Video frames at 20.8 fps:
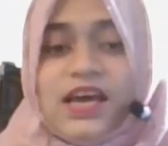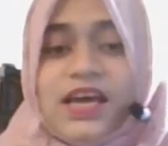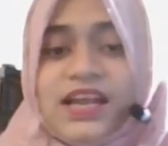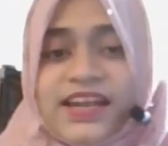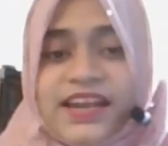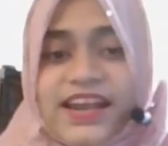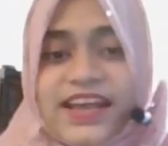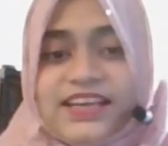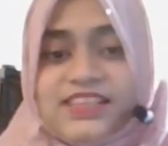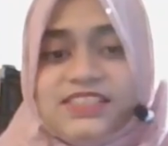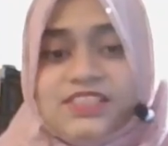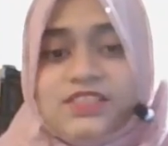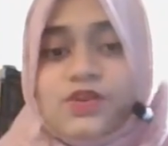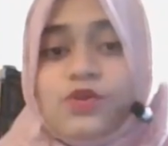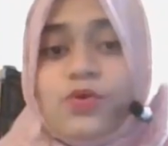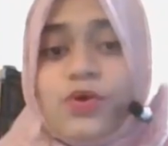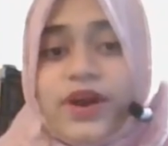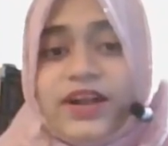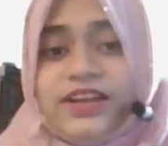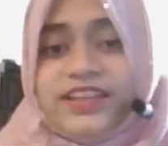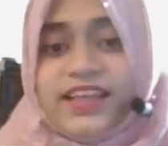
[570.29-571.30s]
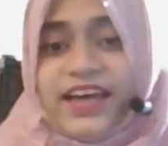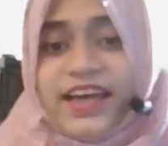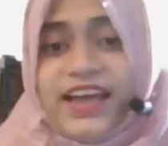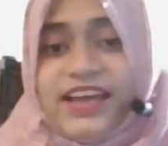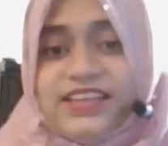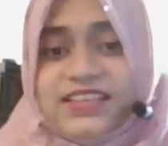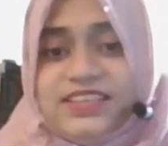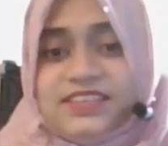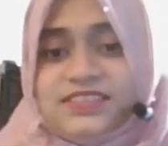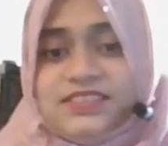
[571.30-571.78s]
Next, look at the
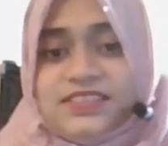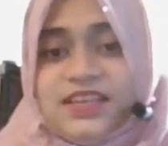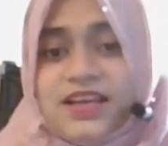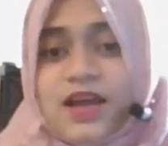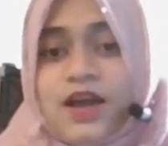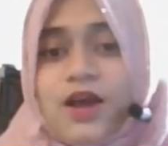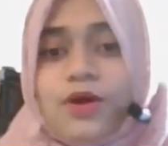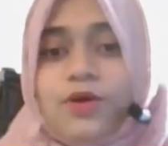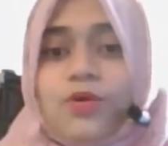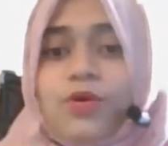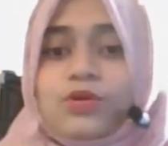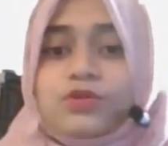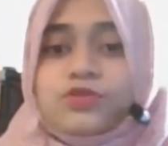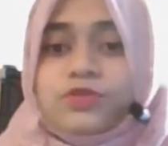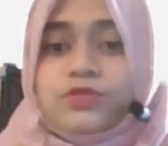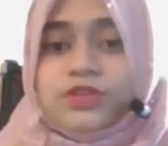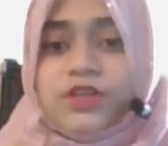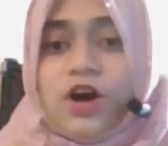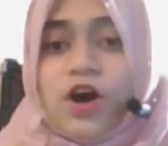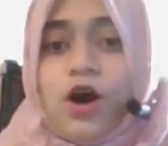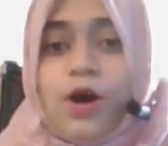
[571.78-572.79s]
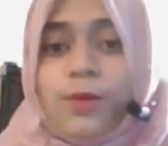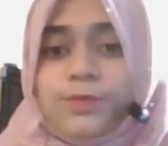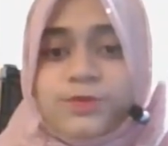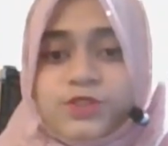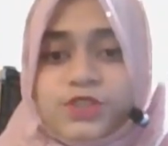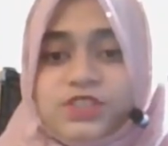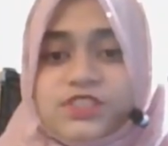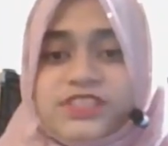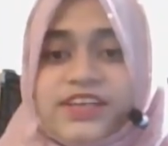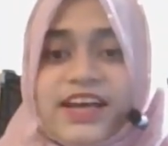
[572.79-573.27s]
headings. Go through the
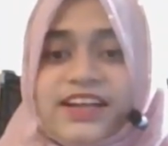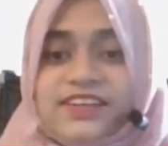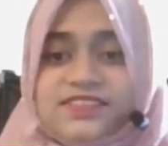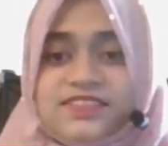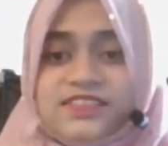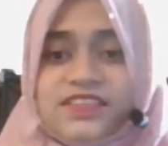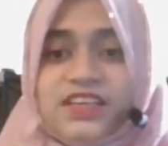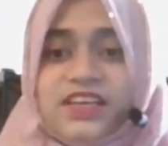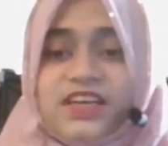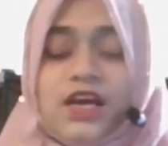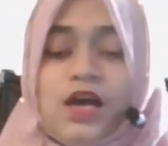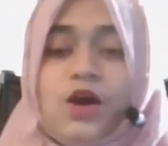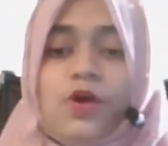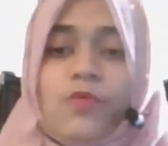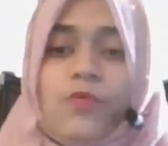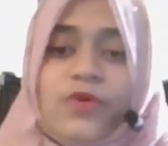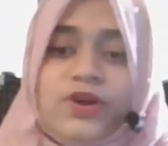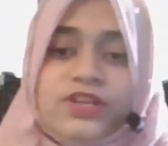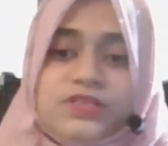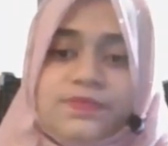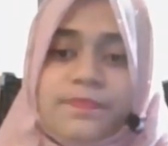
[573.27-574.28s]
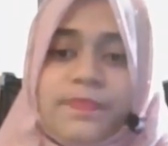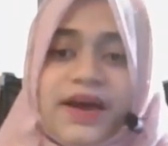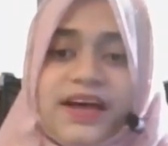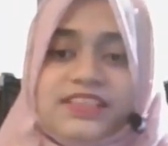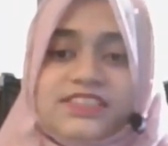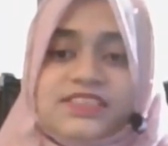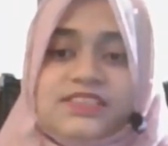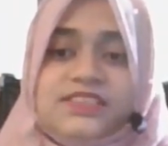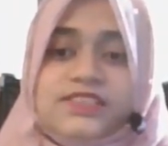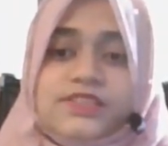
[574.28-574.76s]
options and see which
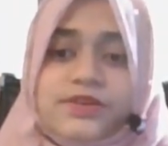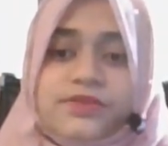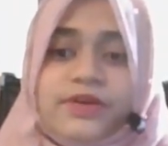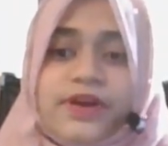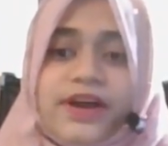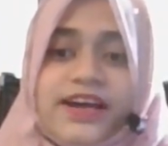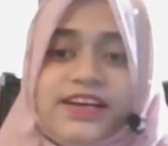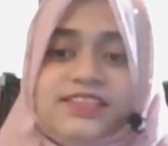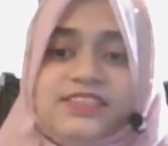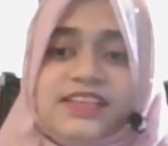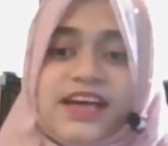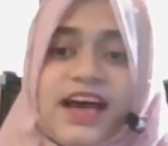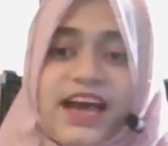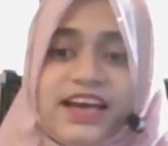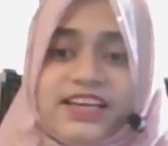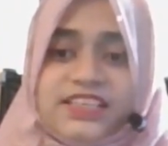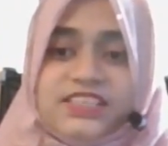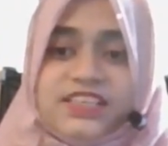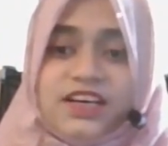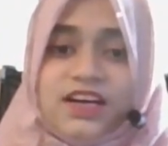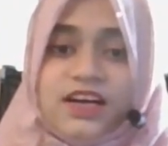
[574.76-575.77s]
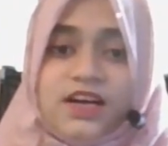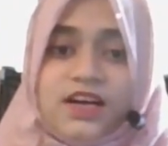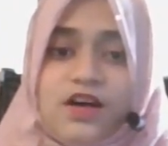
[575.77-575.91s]
matches your gauged idea.